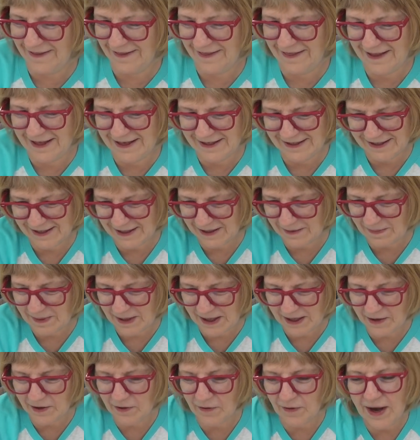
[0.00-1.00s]
This has
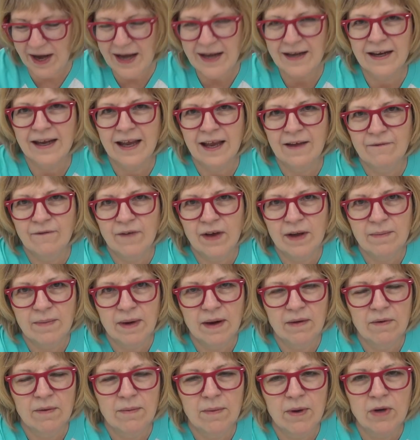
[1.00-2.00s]
been great. Can't find
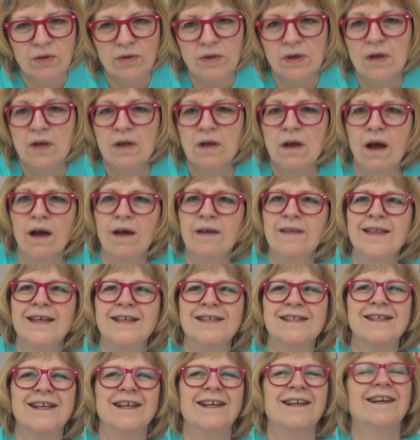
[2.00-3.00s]
my remote.
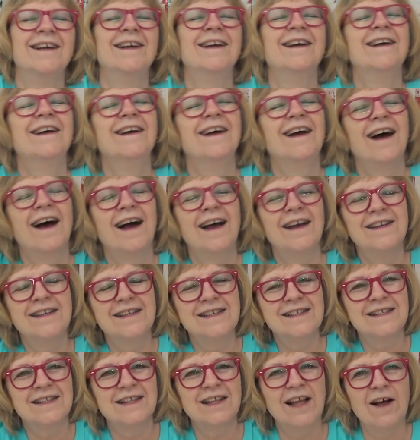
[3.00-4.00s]
This I
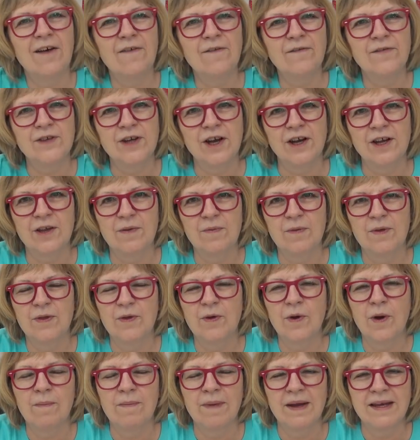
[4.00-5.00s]
just love talking with
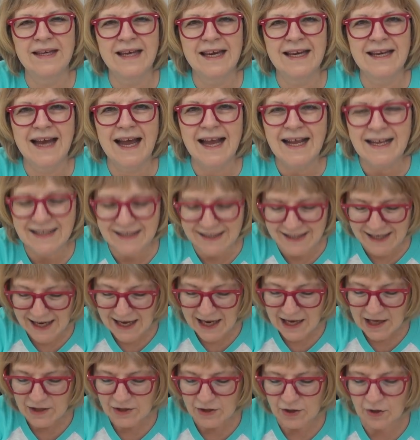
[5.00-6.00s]
you on Monday nights
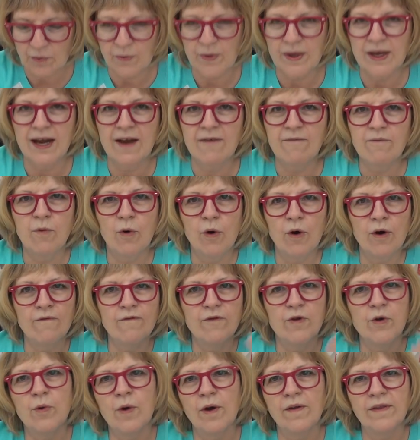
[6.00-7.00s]
so that we can have more
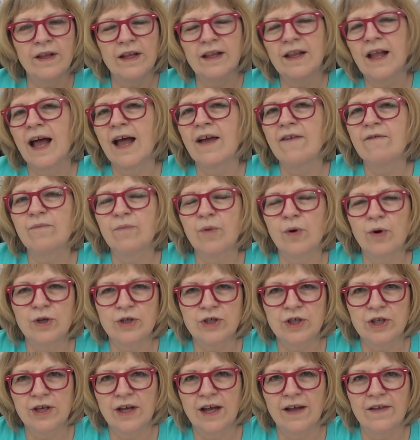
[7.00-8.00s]
of you on the live
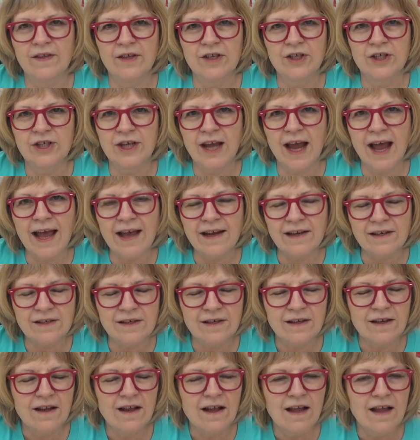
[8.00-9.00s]
portion of the chat.
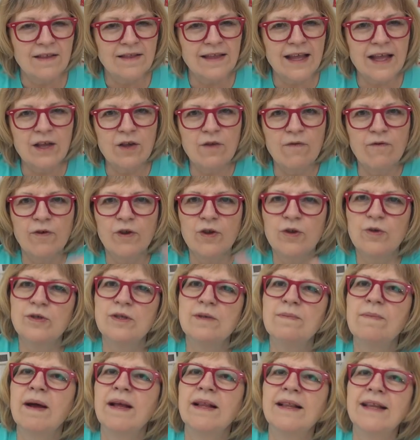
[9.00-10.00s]
Thank you for
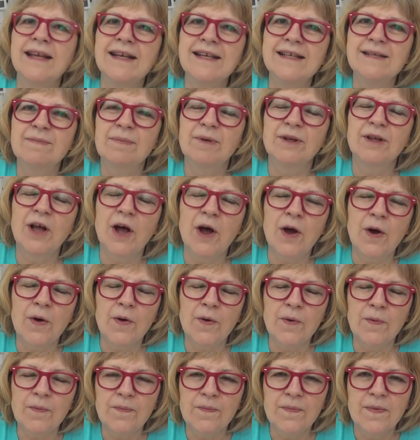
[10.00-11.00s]
using my links
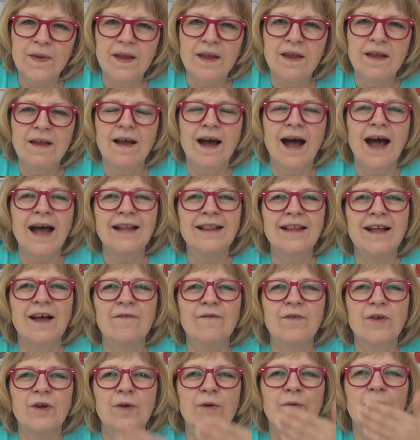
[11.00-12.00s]
below. I
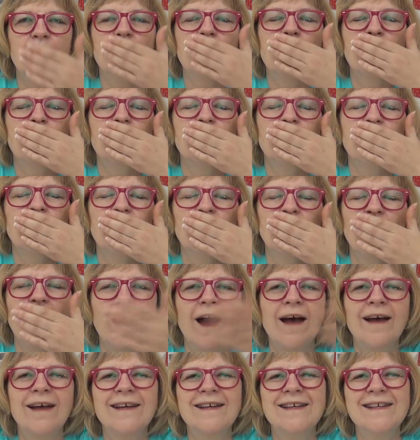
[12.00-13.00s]
love you.
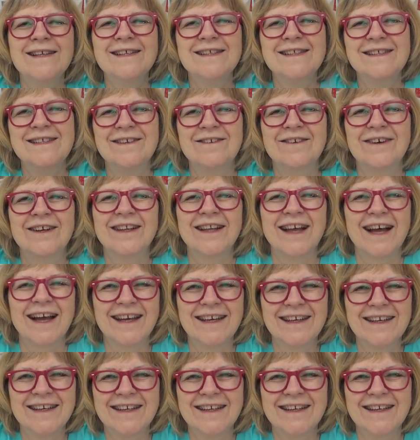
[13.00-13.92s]
Mwah. See you online.